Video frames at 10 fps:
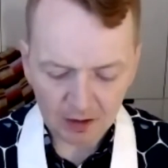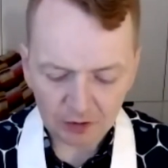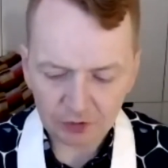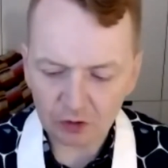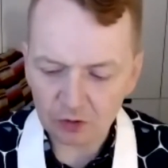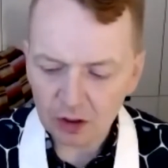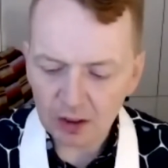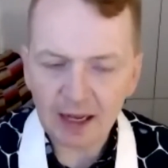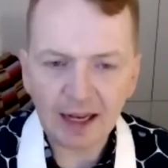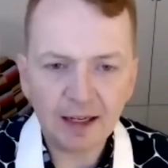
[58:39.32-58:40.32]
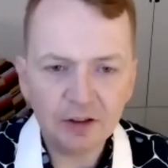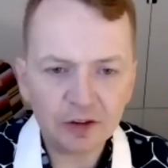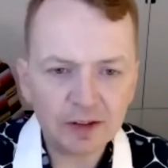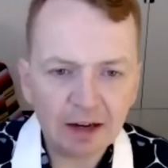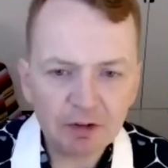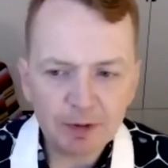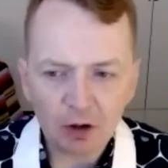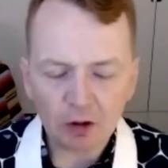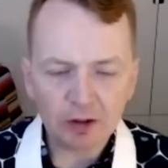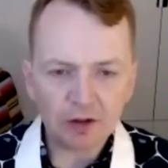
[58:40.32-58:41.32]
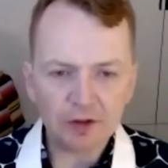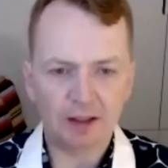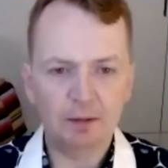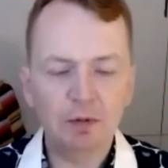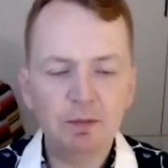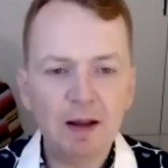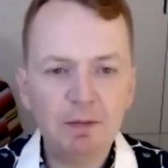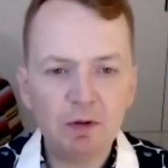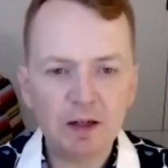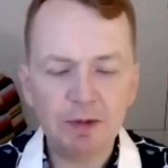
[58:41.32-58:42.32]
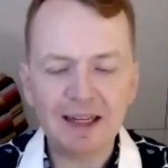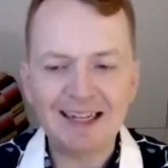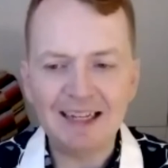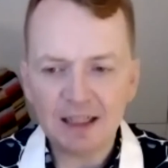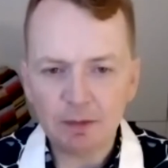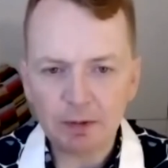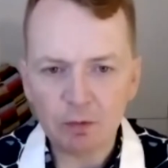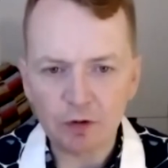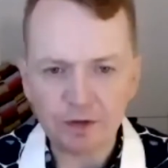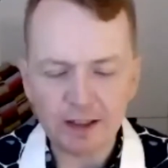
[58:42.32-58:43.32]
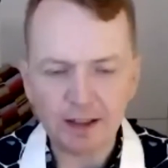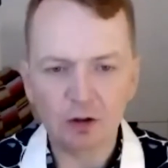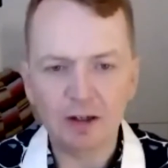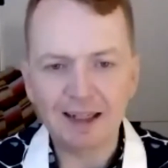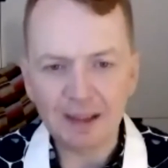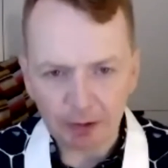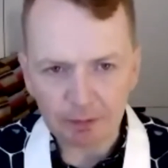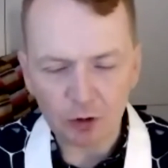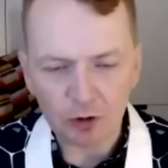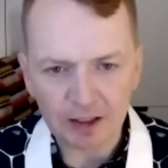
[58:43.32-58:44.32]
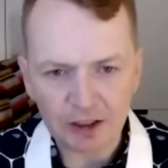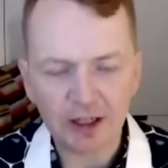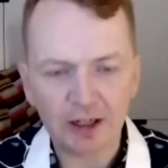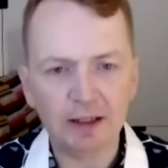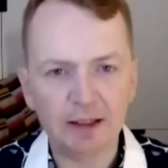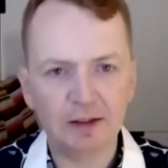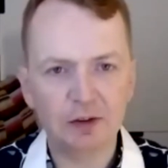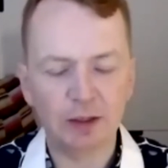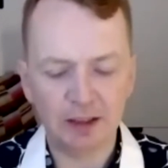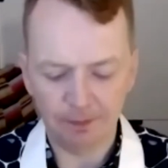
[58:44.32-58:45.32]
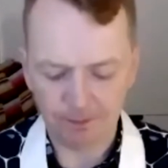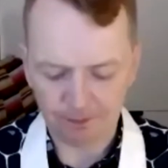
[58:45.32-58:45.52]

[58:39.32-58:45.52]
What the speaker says: So it doesn't have to be all or nothing, but maybe we could be a little bit more vegan or a little bit more vegetarian this week.